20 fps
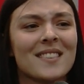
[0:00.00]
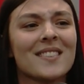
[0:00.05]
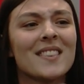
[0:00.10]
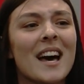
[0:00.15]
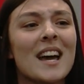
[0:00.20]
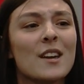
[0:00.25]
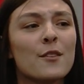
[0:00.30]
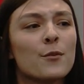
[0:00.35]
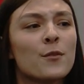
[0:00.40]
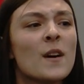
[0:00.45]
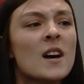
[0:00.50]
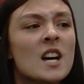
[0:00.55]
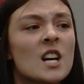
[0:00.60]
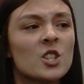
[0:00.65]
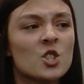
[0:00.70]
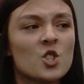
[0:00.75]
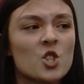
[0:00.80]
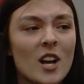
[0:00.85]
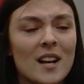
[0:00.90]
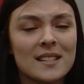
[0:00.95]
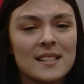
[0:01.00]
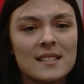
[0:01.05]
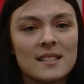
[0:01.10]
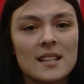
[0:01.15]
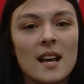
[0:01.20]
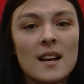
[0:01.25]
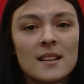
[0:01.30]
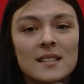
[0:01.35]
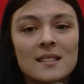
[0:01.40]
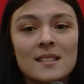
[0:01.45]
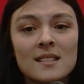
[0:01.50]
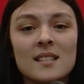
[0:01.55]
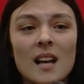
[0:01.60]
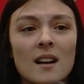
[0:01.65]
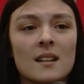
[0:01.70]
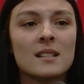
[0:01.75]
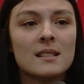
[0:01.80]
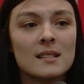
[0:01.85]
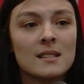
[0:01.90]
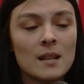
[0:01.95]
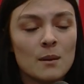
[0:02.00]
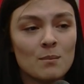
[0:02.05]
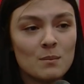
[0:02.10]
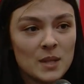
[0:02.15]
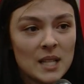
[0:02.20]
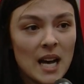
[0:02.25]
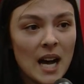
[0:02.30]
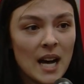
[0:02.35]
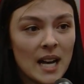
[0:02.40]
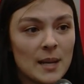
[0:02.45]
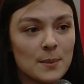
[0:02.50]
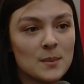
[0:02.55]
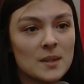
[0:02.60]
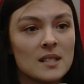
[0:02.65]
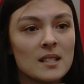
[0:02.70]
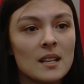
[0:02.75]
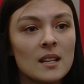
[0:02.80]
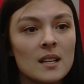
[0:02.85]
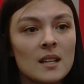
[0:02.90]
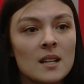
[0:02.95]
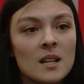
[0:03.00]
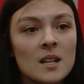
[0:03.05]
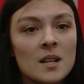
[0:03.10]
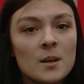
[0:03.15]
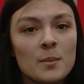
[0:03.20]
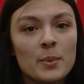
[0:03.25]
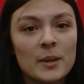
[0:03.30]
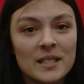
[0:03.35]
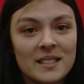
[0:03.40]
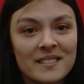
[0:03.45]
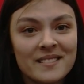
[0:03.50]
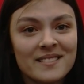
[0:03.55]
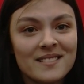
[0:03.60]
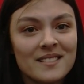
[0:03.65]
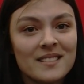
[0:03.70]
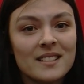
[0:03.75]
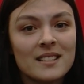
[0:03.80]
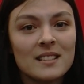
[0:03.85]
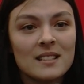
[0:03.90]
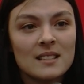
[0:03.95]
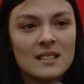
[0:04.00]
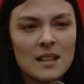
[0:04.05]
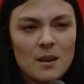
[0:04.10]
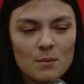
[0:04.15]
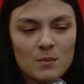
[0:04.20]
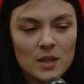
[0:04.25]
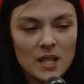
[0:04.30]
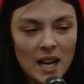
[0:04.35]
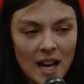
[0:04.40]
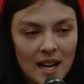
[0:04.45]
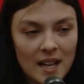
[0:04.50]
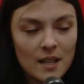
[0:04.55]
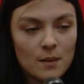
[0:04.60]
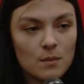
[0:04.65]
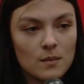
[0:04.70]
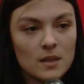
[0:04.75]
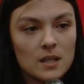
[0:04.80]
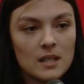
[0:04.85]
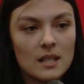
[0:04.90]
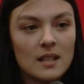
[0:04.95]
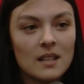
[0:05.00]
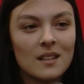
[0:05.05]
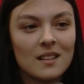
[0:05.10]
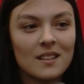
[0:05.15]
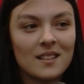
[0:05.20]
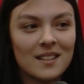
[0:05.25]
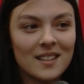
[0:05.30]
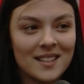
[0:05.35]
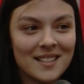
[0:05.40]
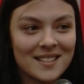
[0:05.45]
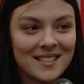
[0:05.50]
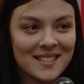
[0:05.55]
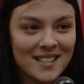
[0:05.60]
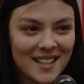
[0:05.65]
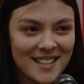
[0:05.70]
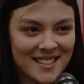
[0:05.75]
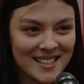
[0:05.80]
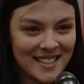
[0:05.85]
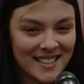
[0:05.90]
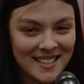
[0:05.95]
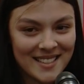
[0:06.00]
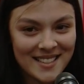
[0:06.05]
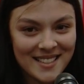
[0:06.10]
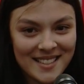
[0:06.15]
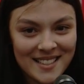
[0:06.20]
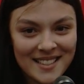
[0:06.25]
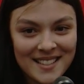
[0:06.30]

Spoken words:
Life just sucks sometimes, but sometimes it doesn't.